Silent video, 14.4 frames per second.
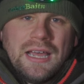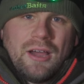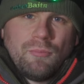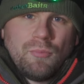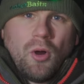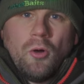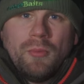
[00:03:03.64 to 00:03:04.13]

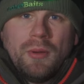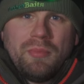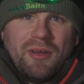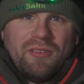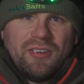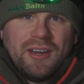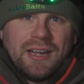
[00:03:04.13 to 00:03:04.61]
I broke my
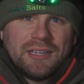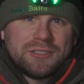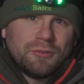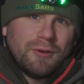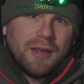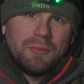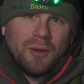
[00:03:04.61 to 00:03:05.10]
bivvy and had
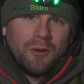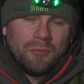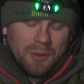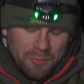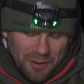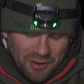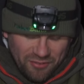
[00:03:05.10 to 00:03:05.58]
to rebuild
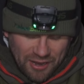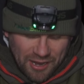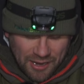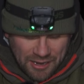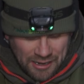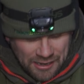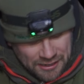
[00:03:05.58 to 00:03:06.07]
my bivvy,
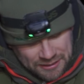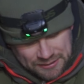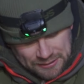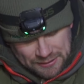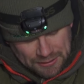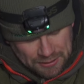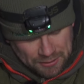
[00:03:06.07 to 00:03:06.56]

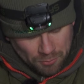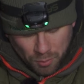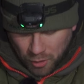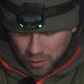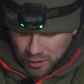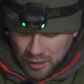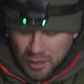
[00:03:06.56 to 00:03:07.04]

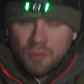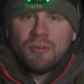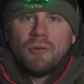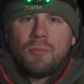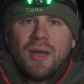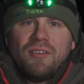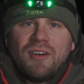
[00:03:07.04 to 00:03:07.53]
but
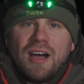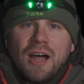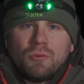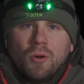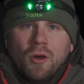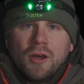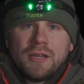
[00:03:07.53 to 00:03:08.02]
with a bit of
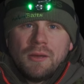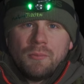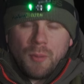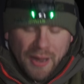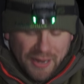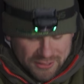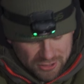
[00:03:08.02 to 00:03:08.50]
hard work it
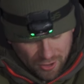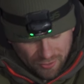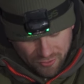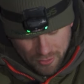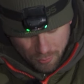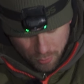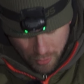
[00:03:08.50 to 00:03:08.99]
pays
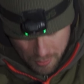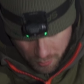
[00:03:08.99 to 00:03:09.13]
off, and I'm pretty